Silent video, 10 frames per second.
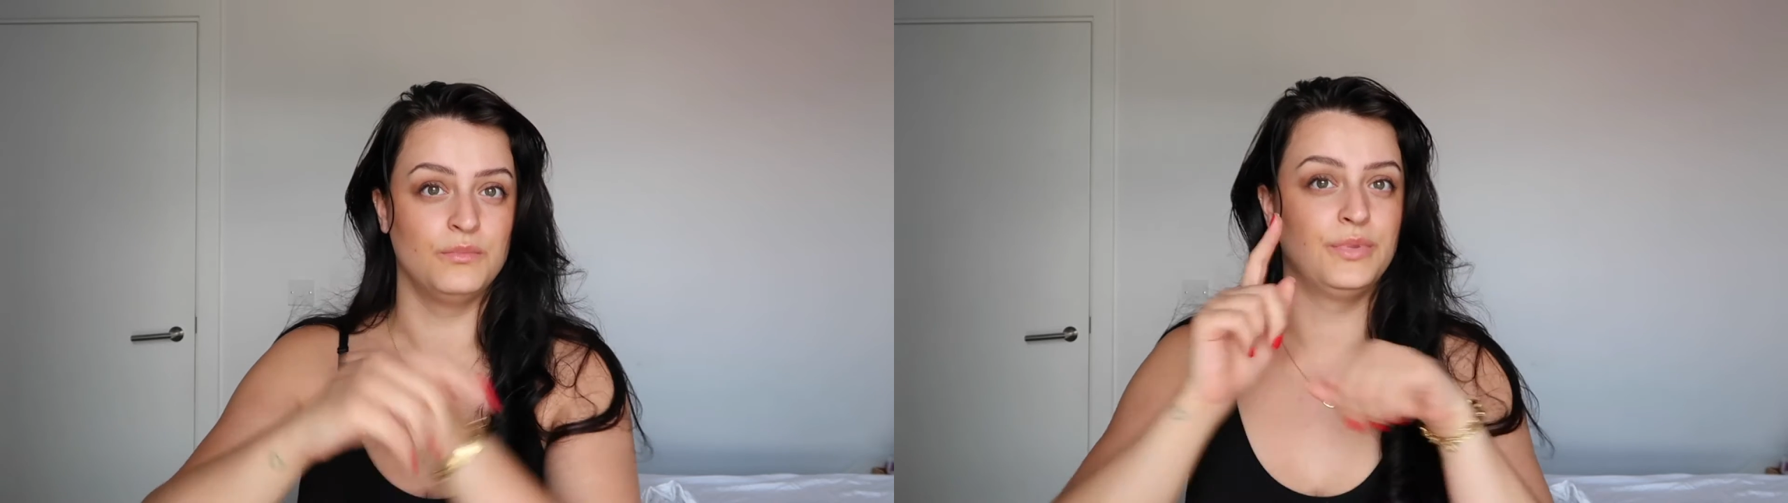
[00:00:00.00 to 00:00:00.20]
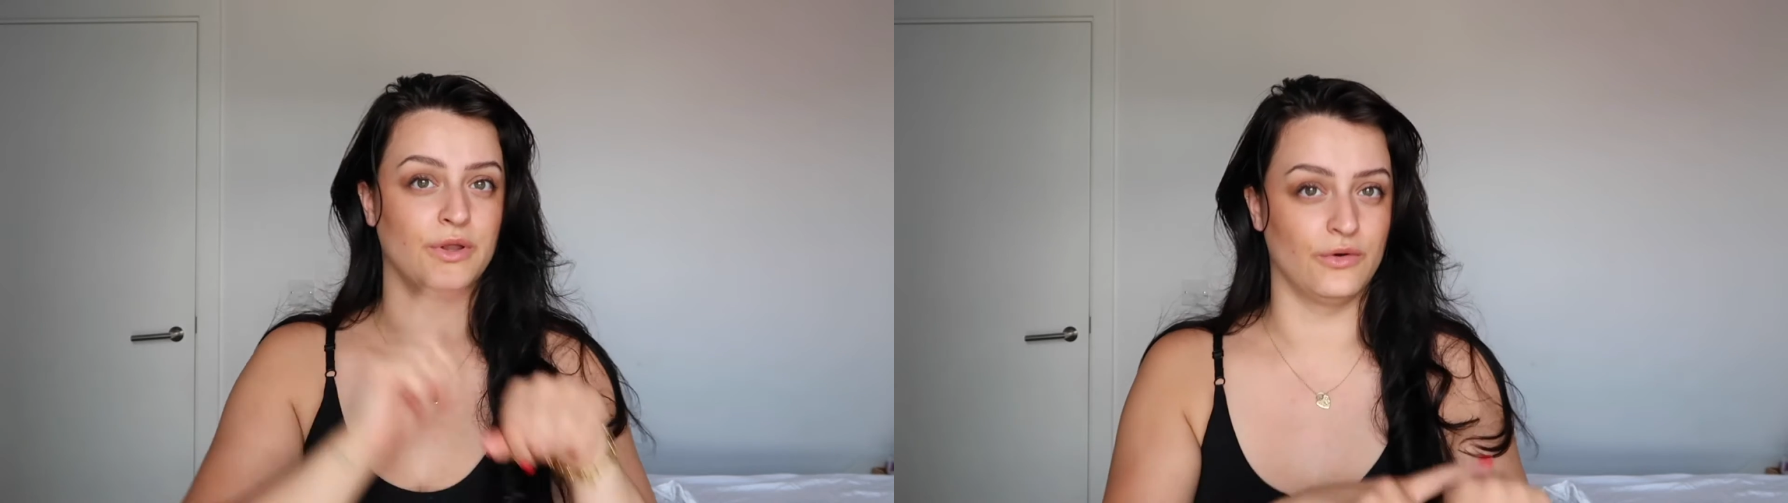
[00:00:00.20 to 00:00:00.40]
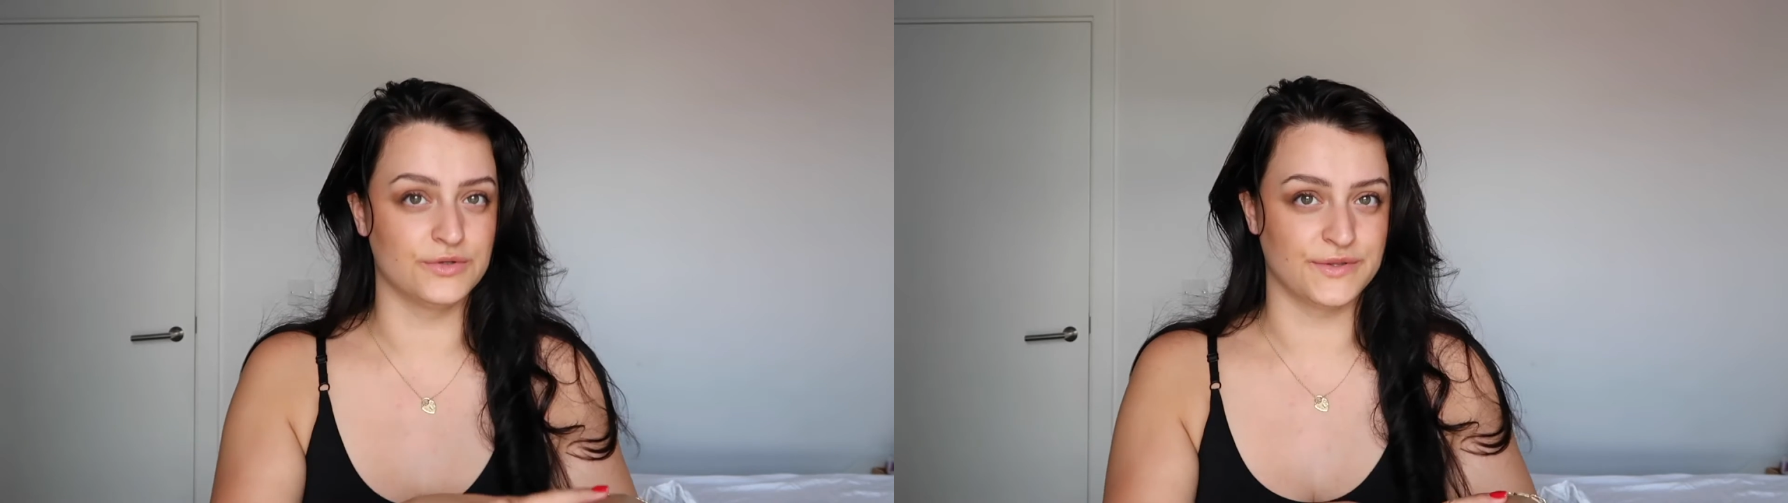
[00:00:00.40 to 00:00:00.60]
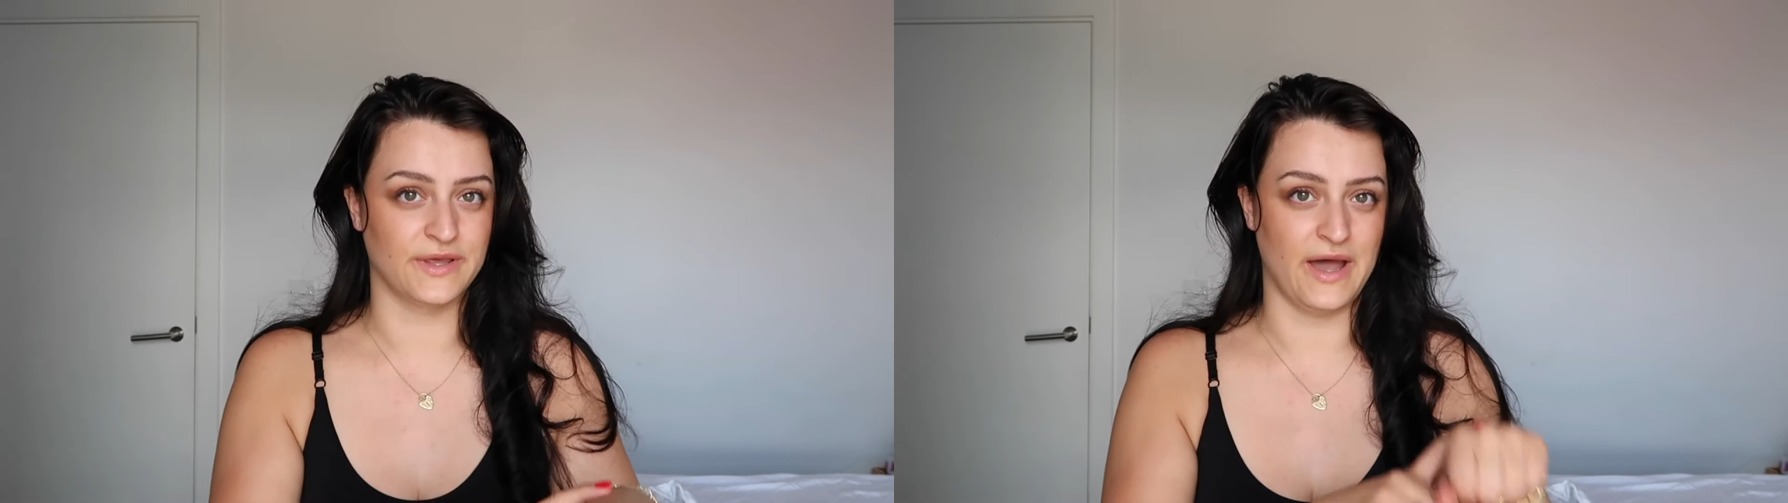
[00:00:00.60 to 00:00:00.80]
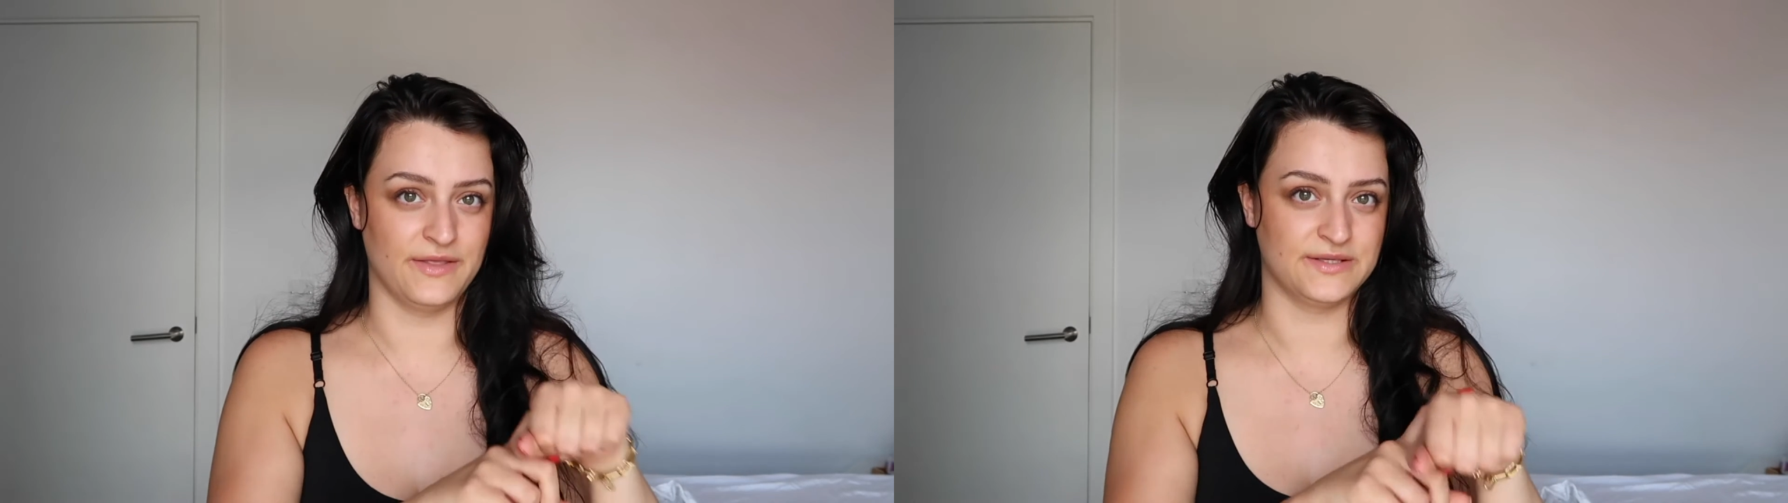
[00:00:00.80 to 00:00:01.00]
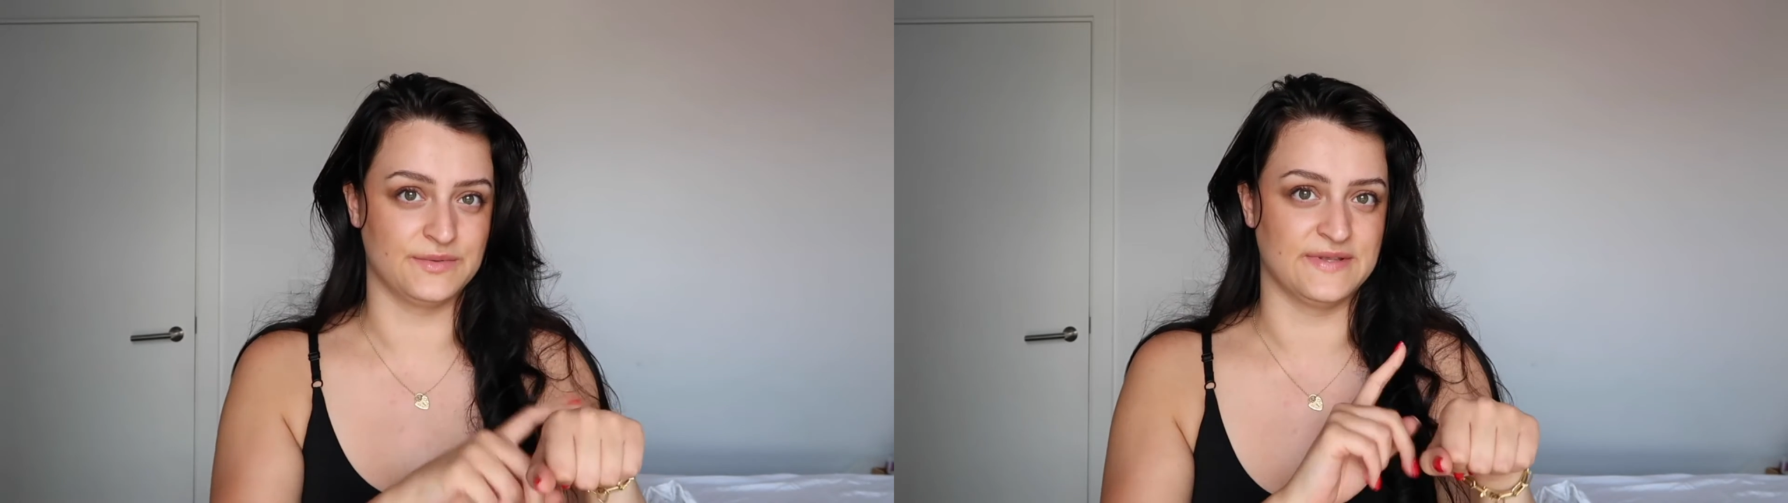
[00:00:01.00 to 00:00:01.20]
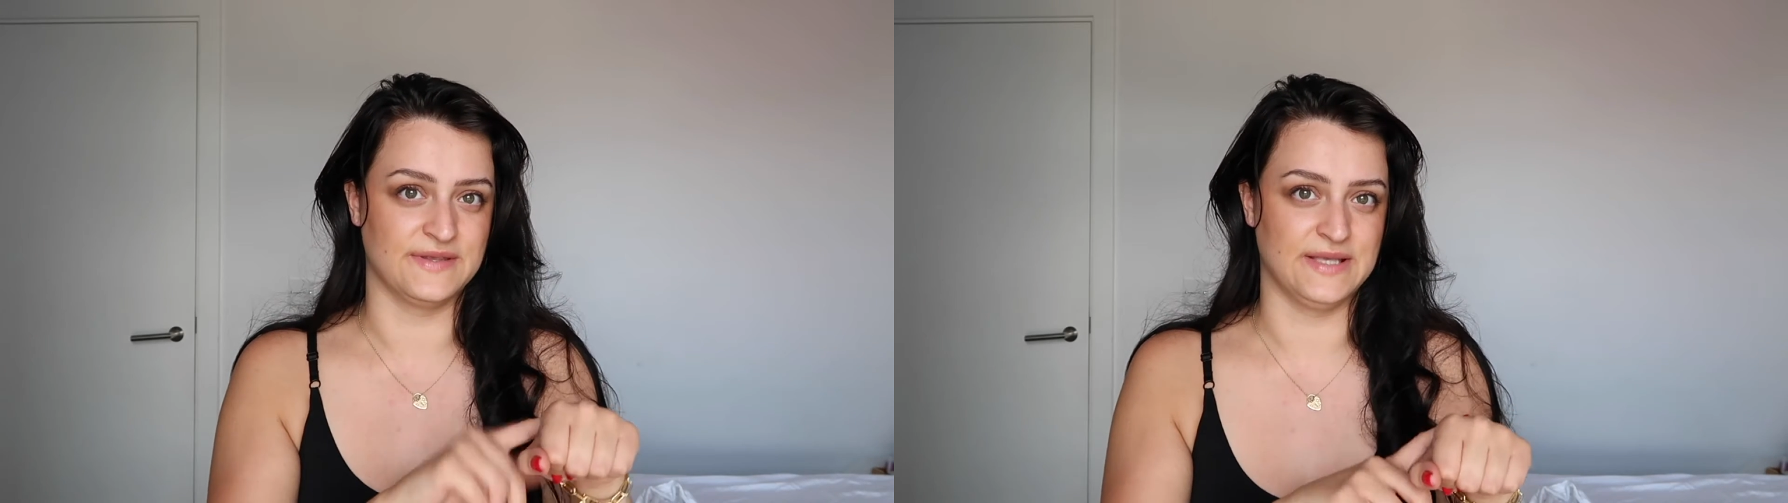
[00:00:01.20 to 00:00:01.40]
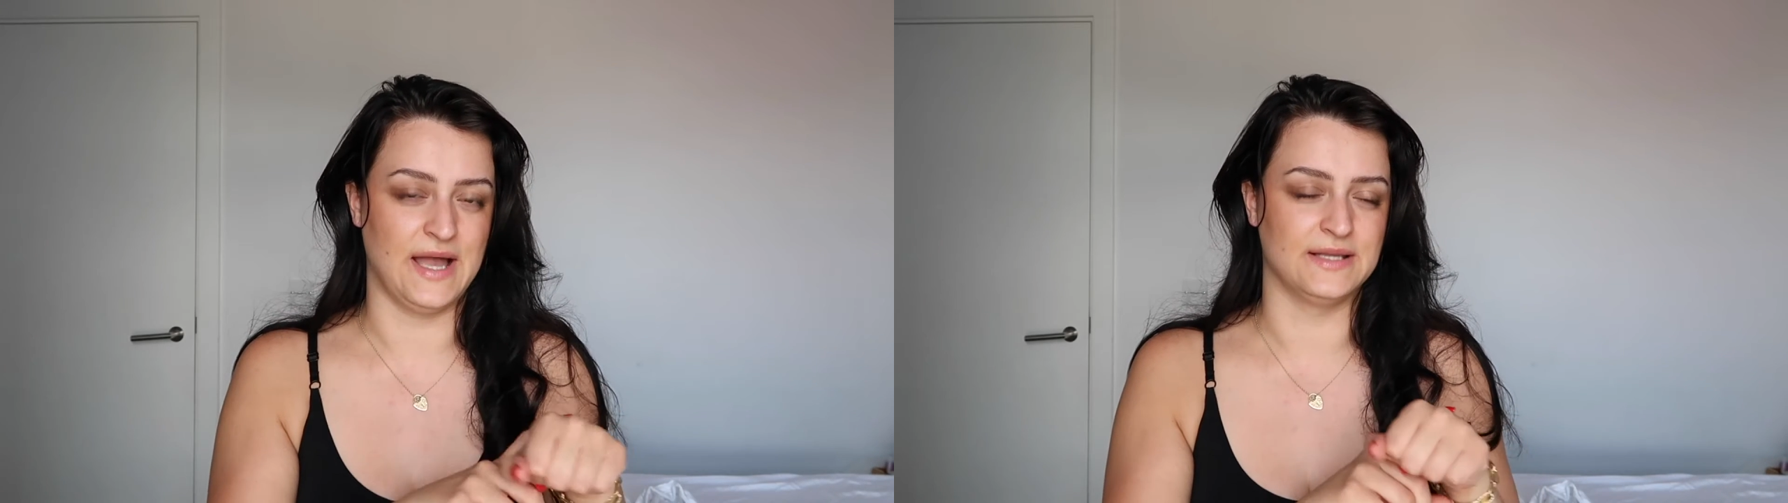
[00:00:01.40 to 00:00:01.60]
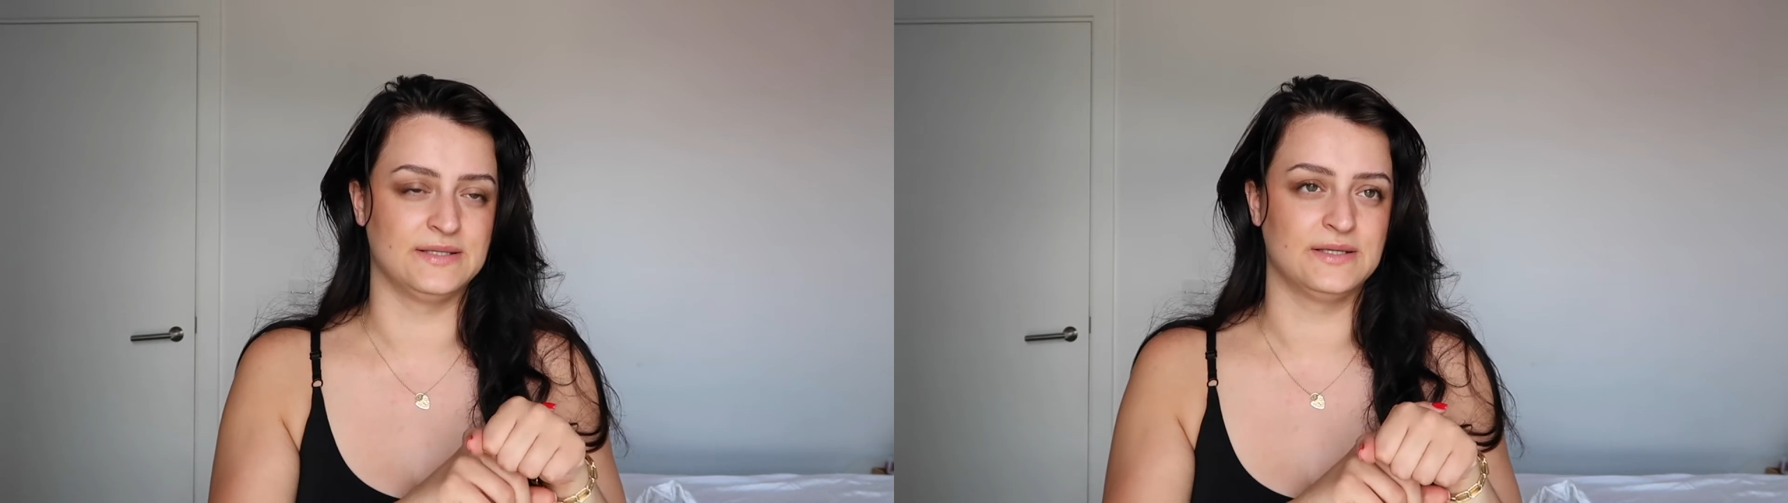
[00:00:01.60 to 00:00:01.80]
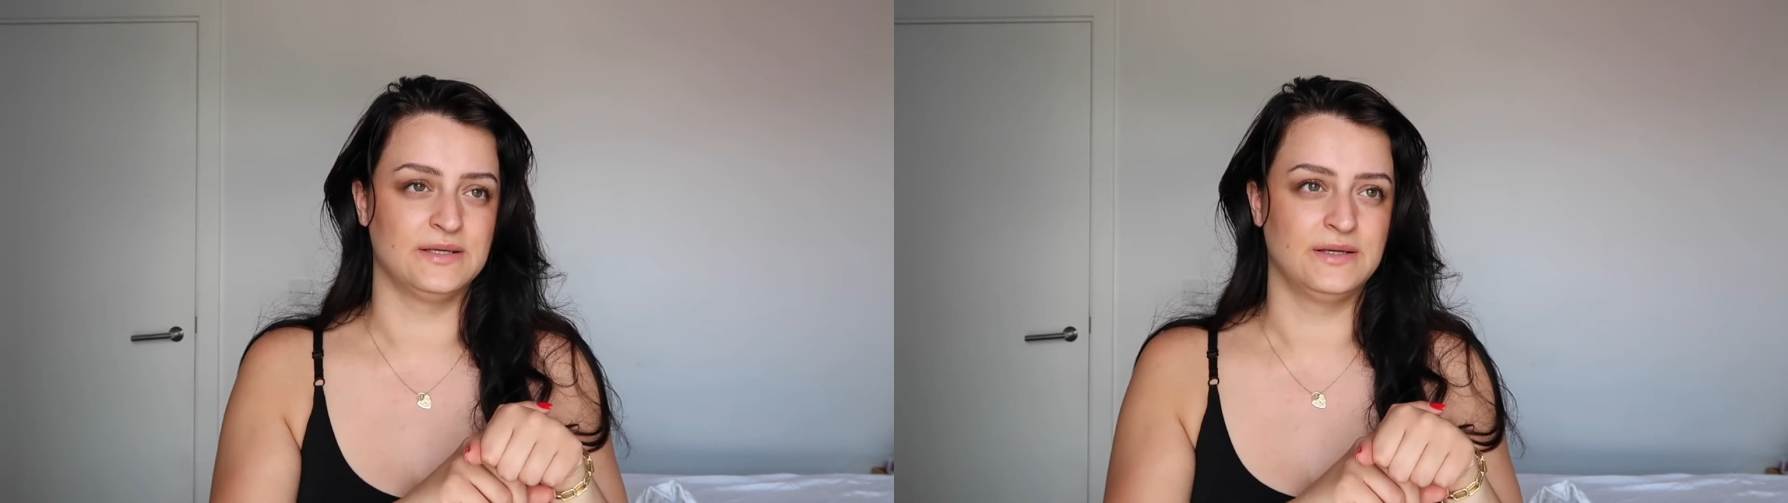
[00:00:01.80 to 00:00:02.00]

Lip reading: but also the catheter was in this hand.